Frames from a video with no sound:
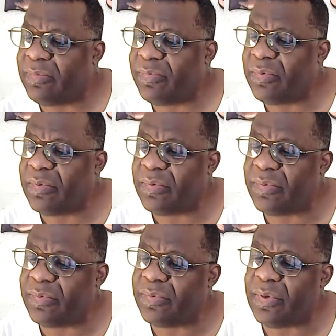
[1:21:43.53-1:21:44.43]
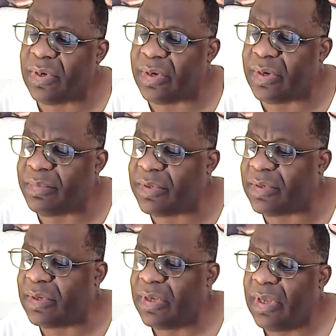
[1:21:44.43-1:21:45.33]
full part.
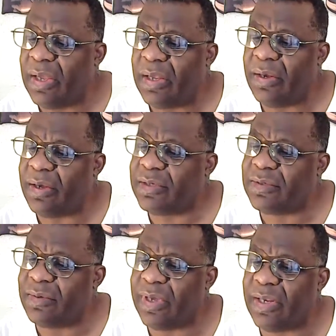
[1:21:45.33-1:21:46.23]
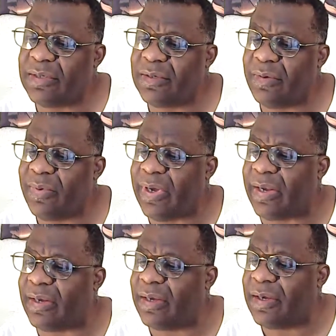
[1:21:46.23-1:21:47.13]
No, it's okay. That's all
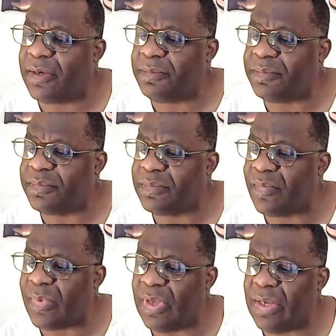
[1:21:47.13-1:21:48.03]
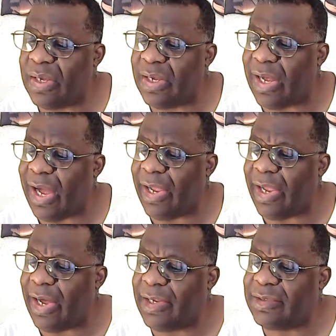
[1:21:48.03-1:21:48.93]
right.
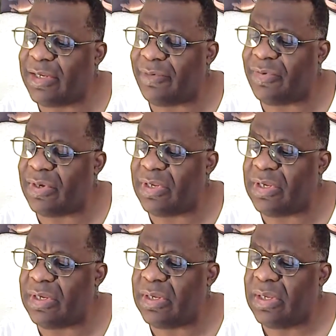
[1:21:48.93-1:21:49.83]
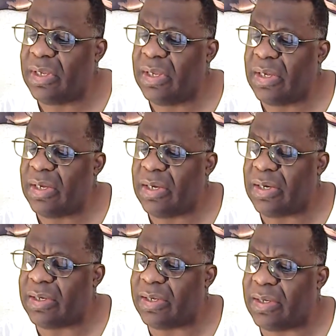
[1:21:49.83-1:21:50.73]
I definitely,
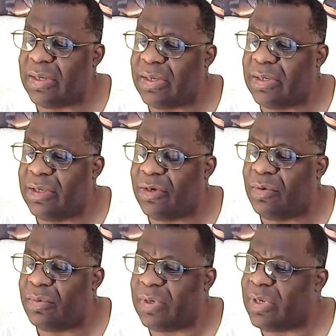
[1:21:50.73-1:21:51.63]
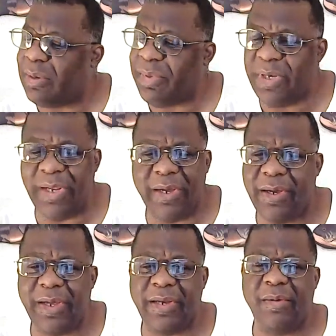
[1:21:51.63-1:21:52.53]
I'm in
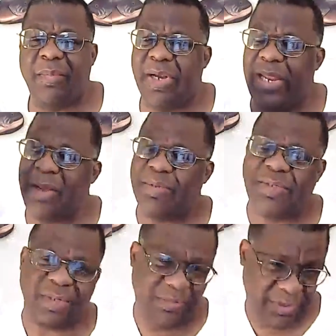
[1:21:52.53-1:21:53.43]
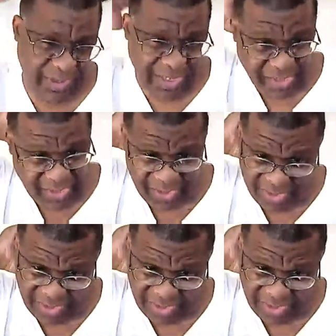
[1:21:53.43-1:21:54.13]
there, and my neighbors. It was a lady.